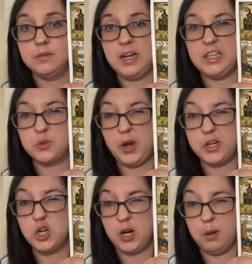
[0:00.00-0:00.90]
And it's quite
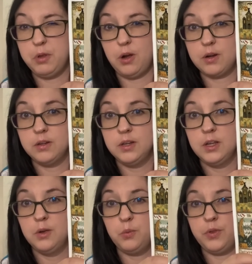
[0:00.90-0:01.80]
a chunky block
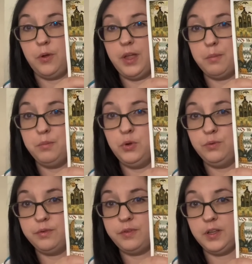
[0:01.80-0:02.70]
with all that
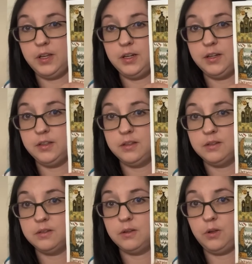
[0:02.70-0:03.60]
moon filling, and
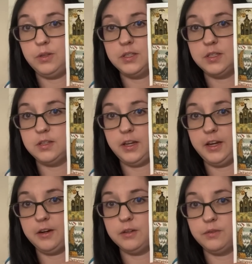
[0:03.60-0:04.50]
all this is,
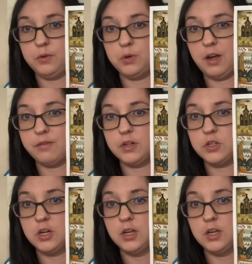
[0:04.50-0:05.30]
here is full coverage.